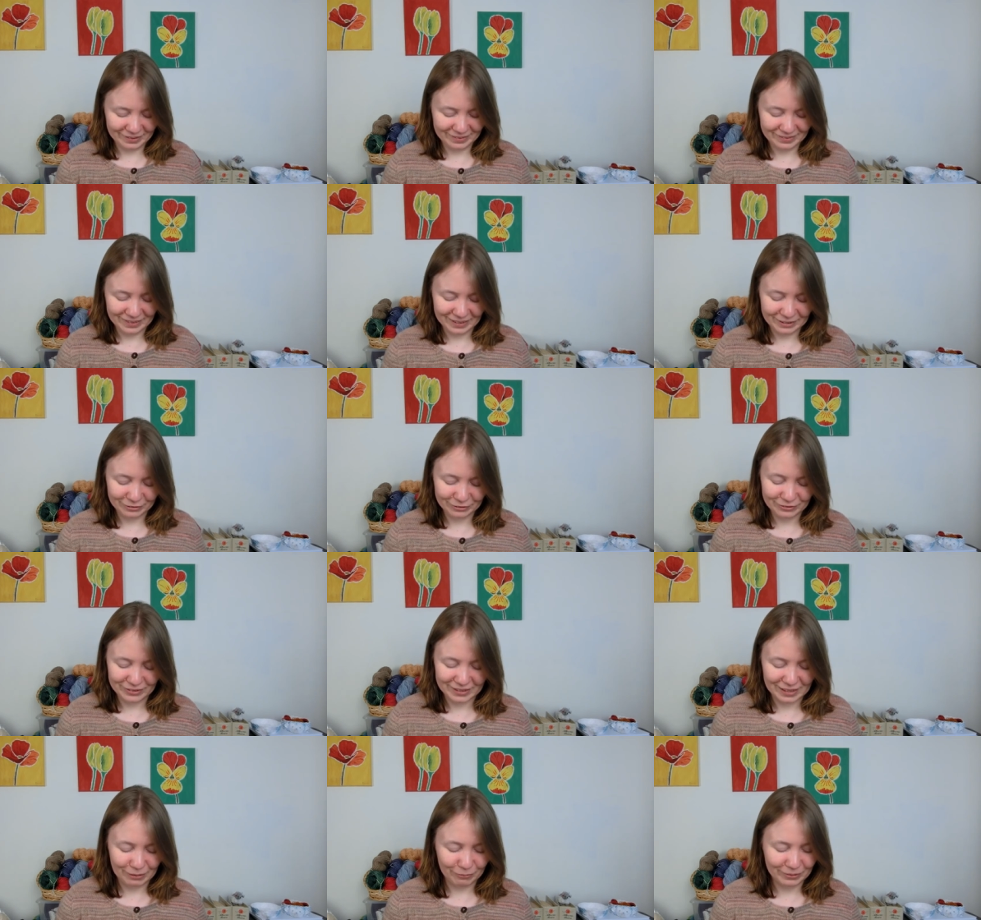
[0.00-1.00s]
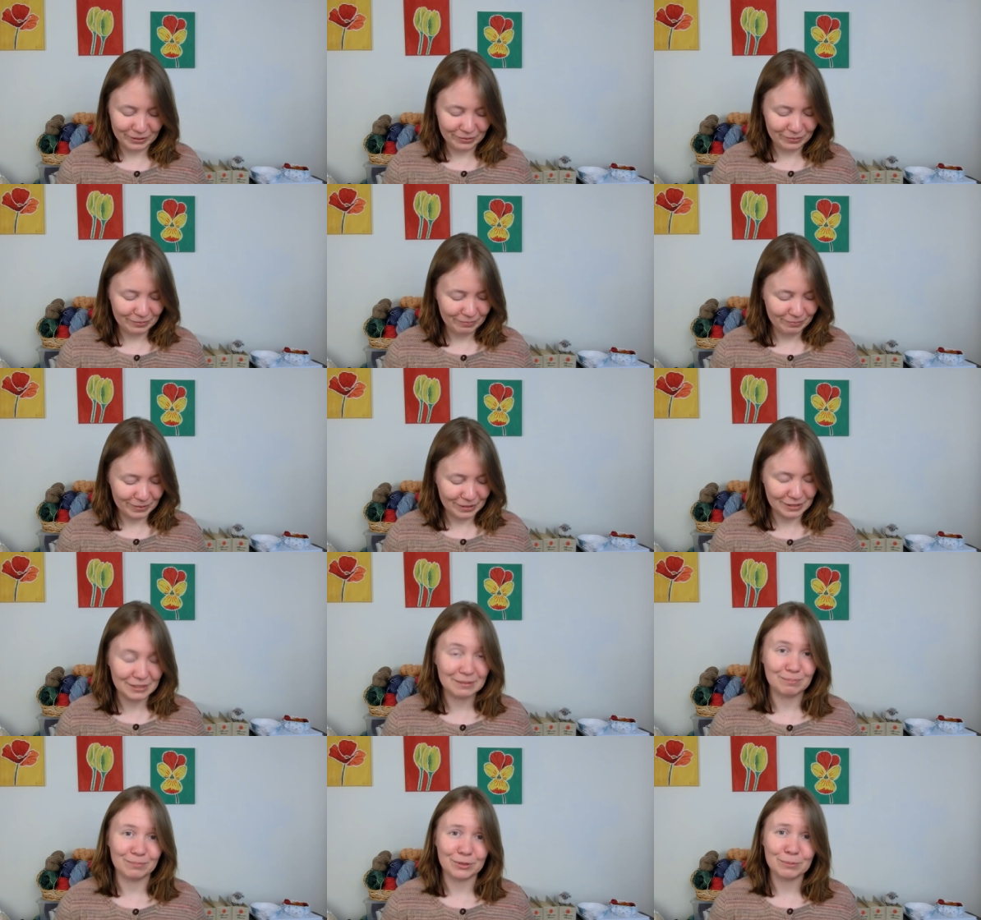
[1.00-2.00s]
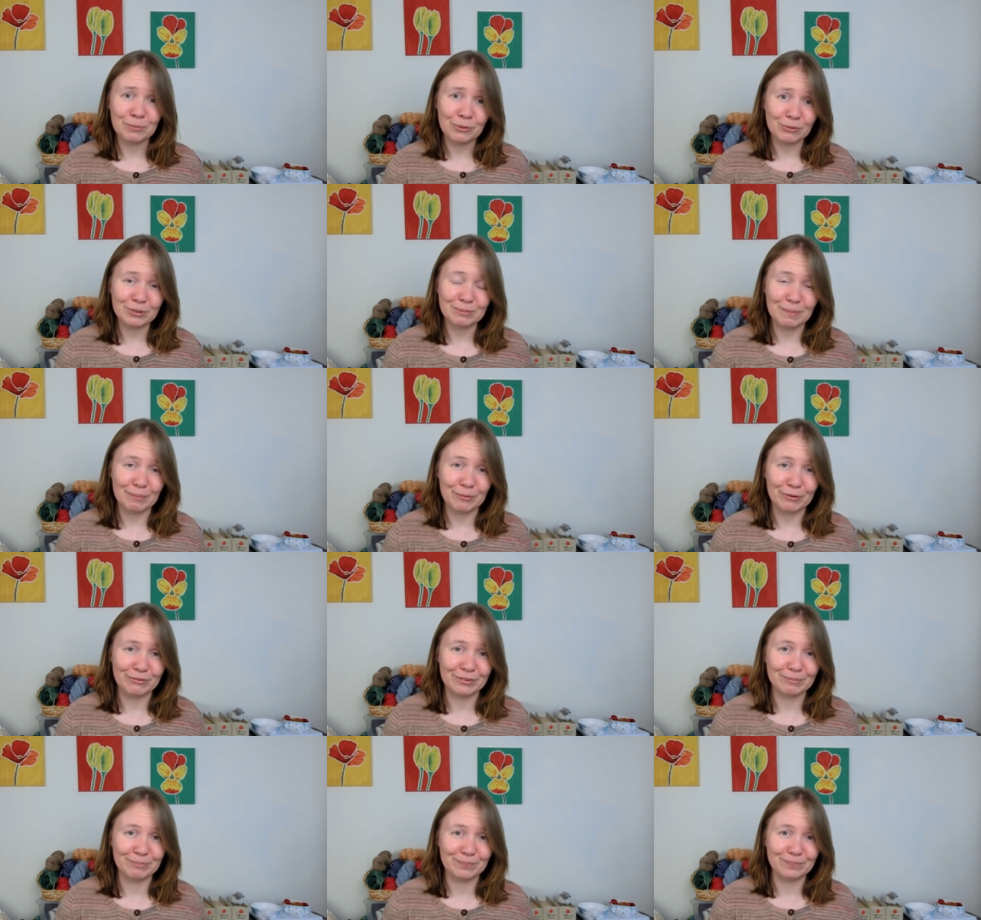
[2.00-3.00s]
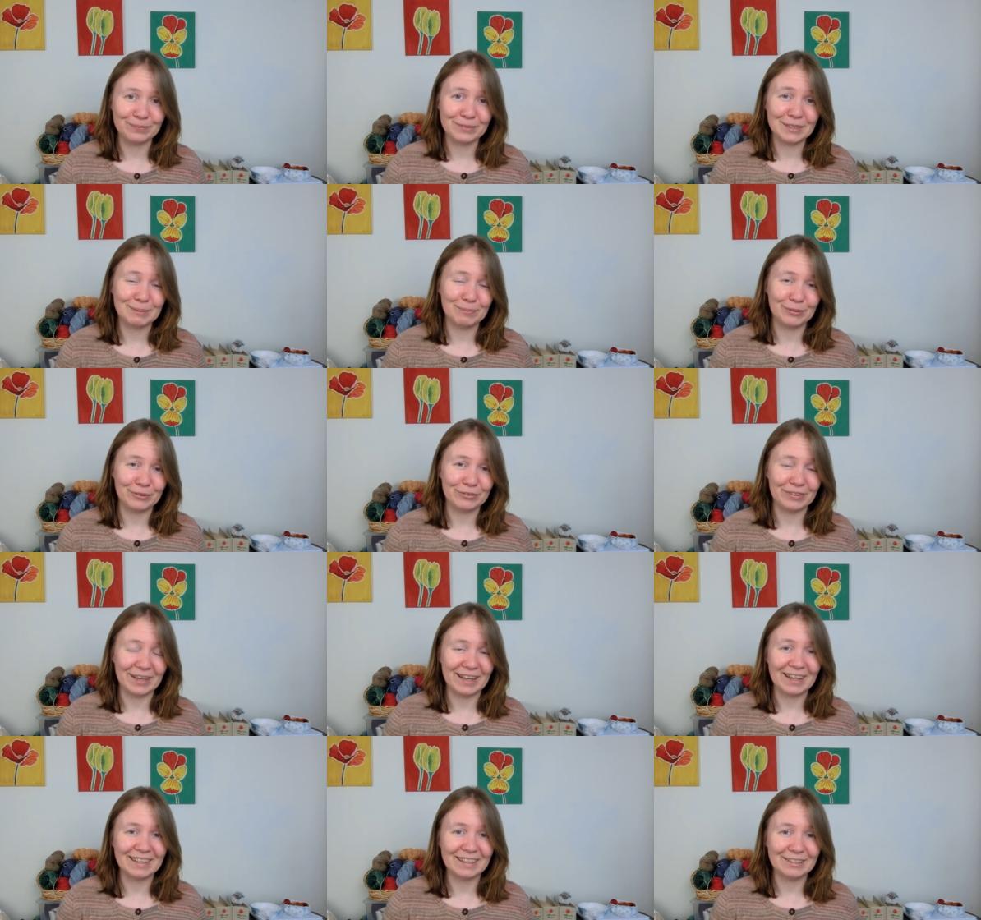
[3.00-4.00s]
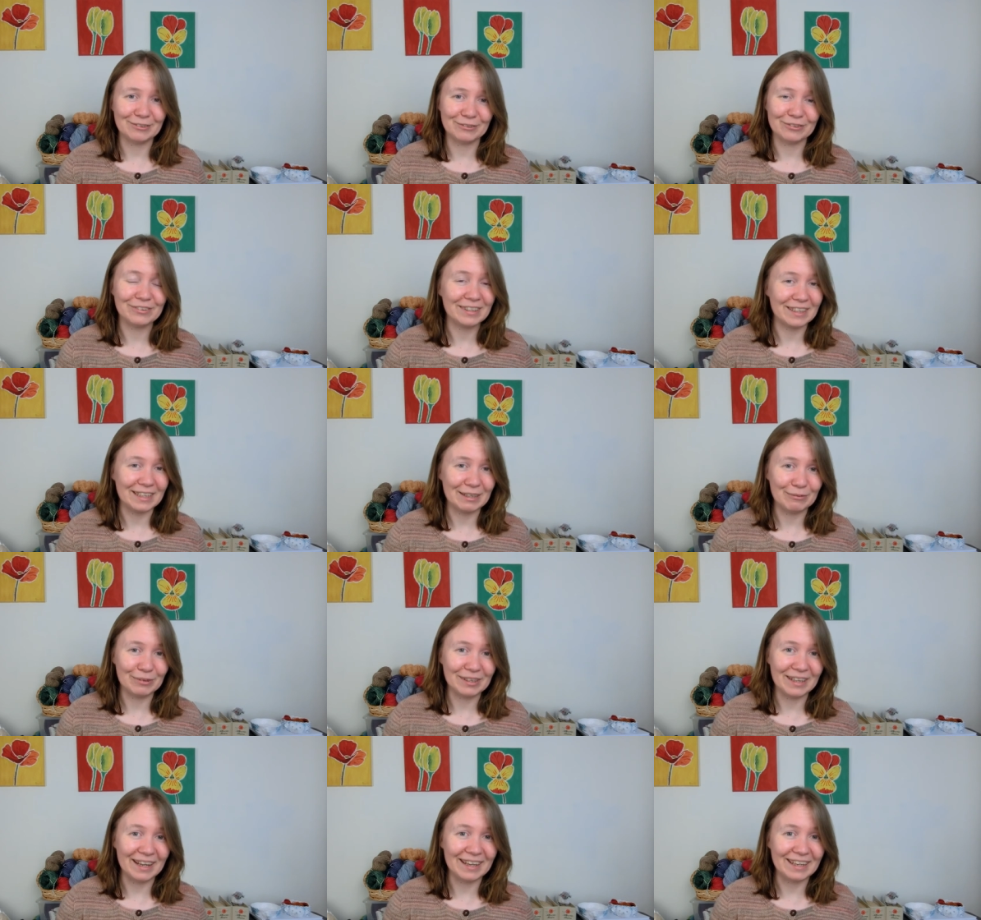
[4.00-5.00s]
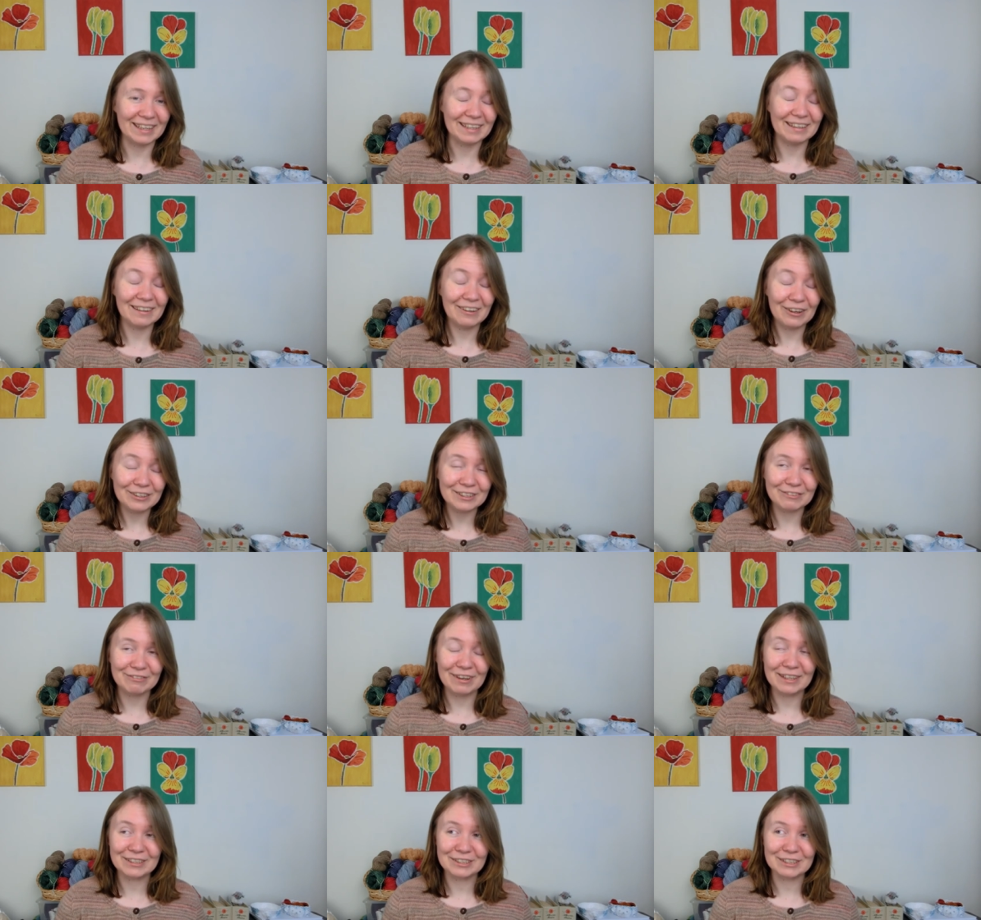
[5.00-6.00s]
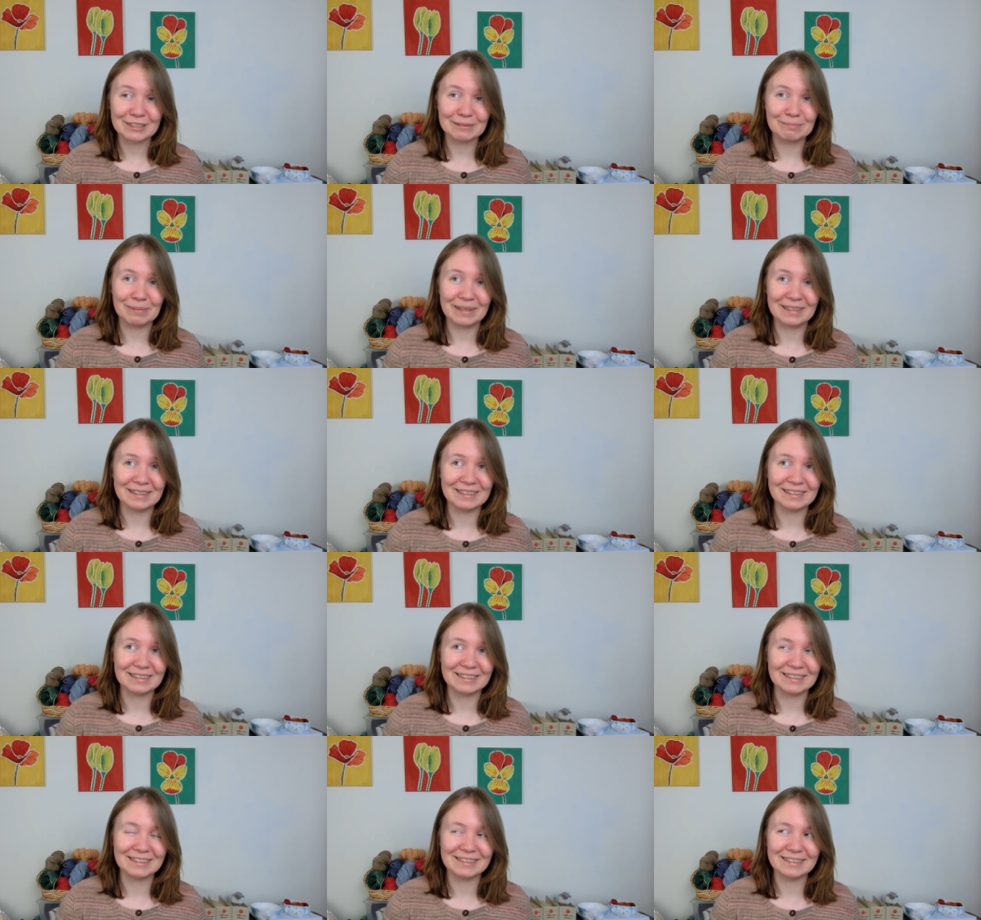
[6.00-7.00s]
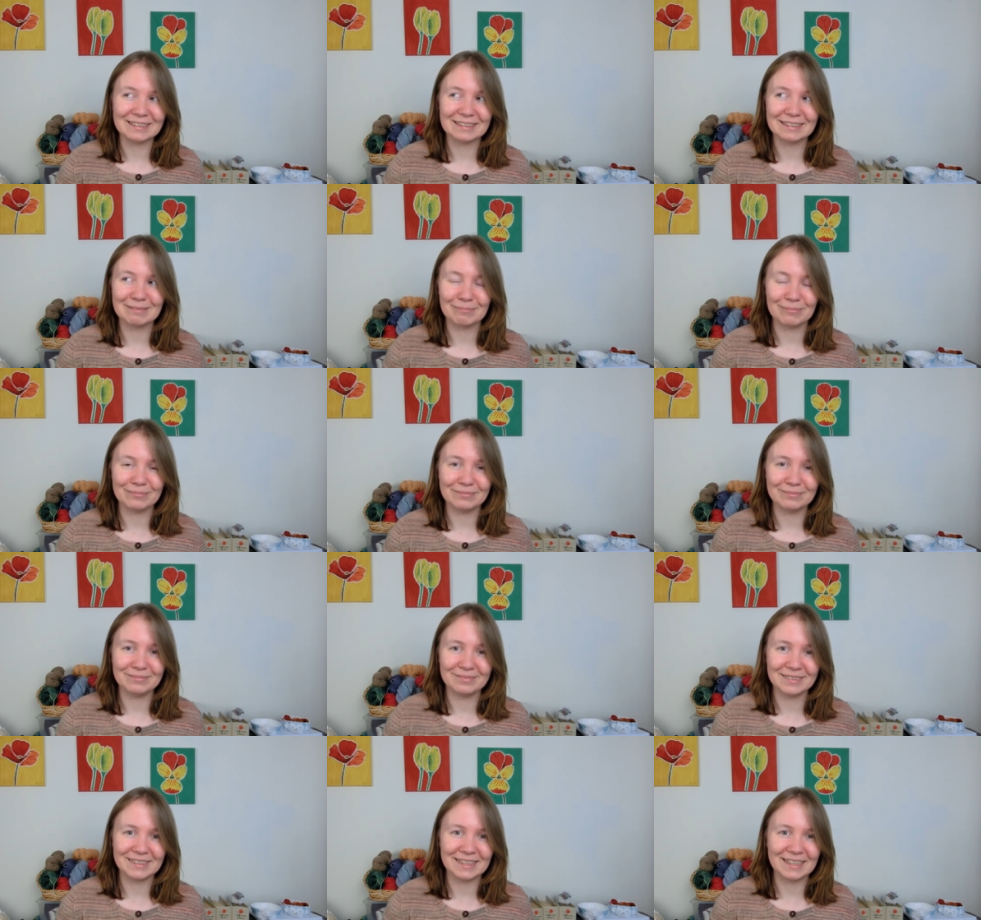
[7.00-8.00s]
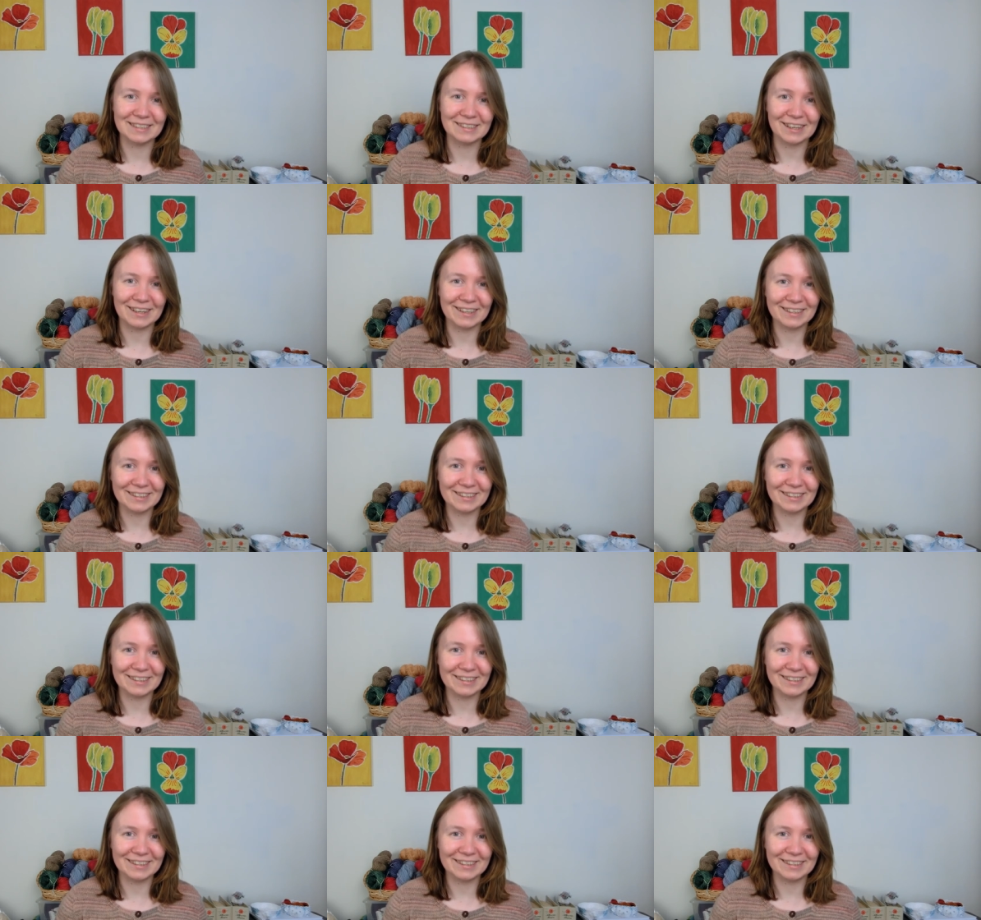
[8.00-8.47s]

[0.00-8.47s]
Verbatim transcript: I don't think I will because tomorrow is my boyfriend's birthday and I don't think he will like it a lot if I just spend the entire